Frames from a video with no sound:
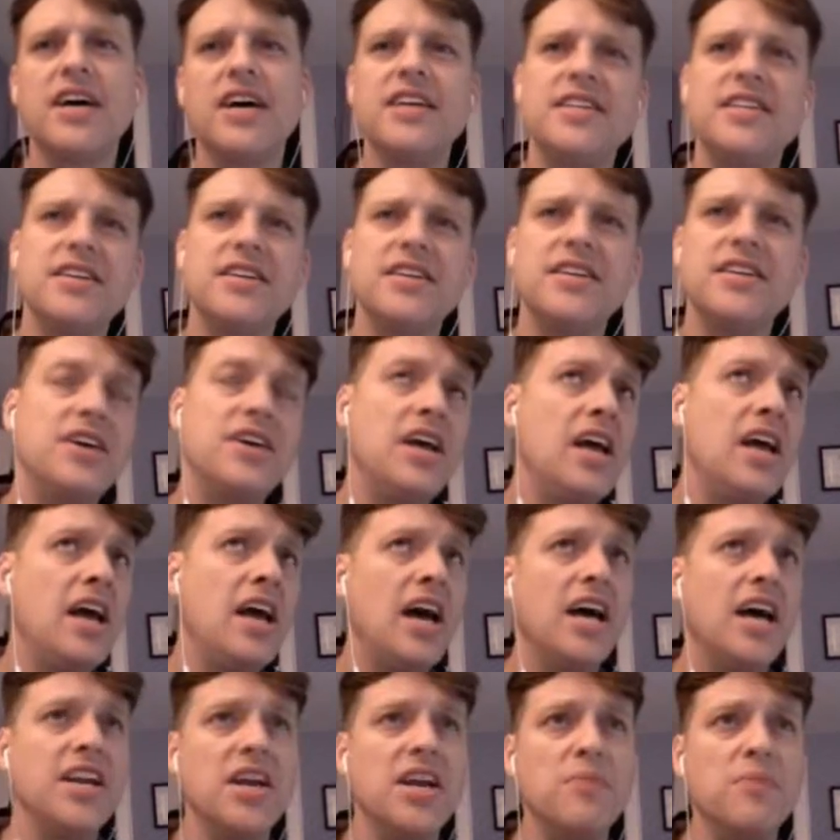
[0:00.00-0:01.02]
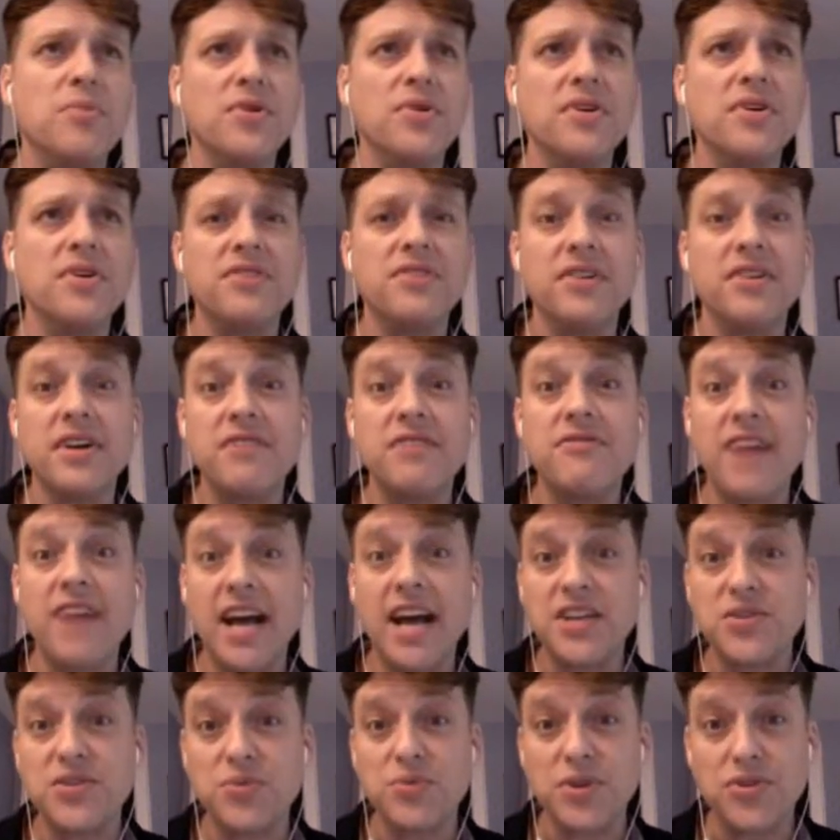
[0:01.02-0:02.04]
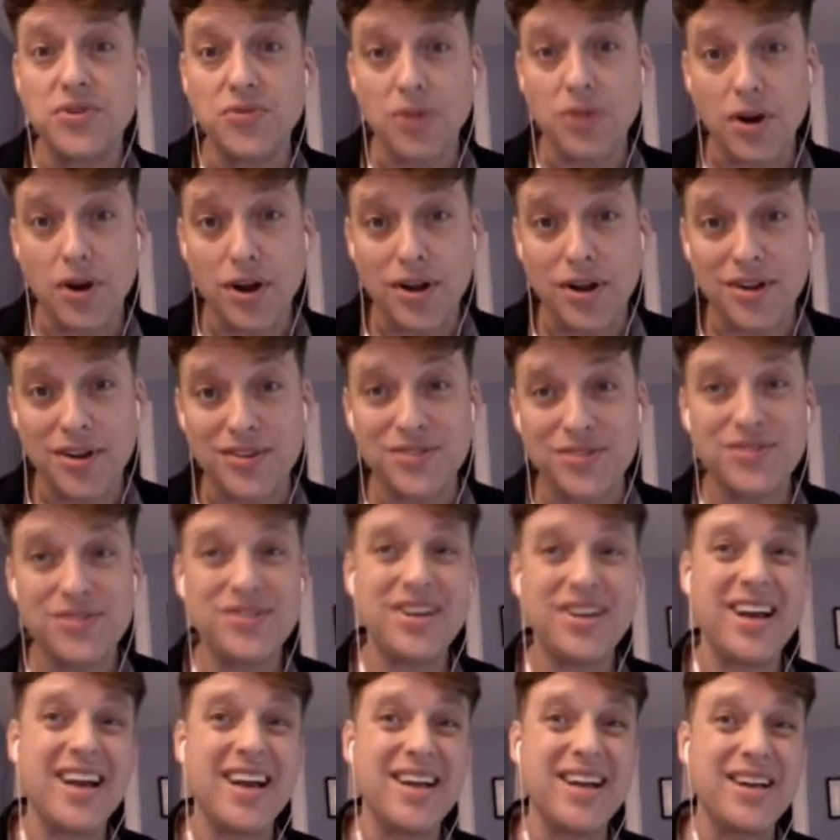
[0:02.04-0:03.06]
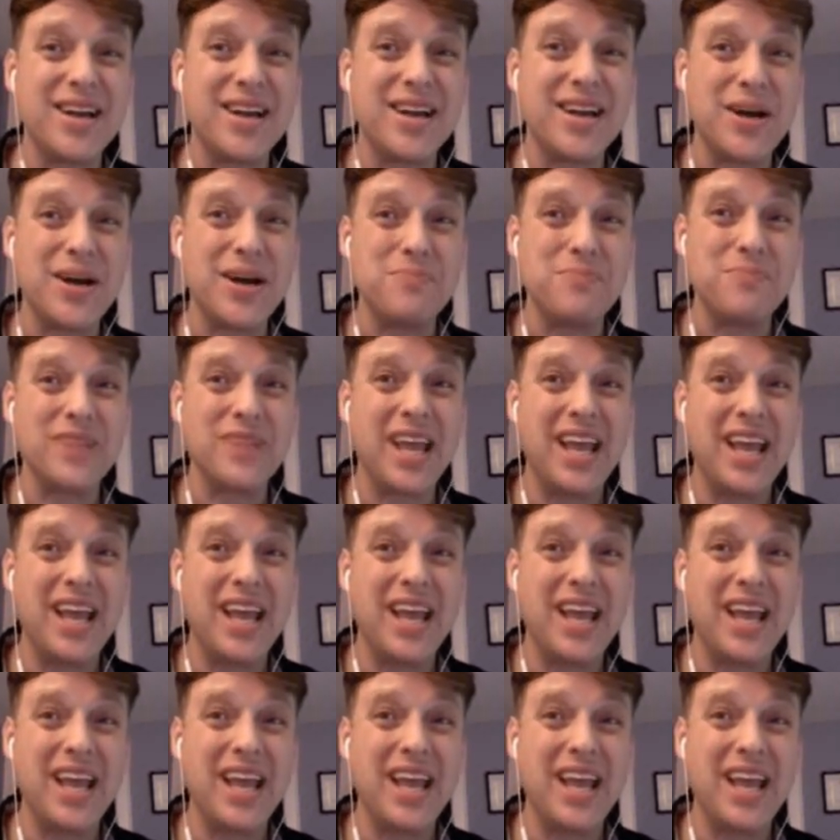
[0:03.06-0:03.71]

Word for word: I did a number of very fast withdrawals. I, um,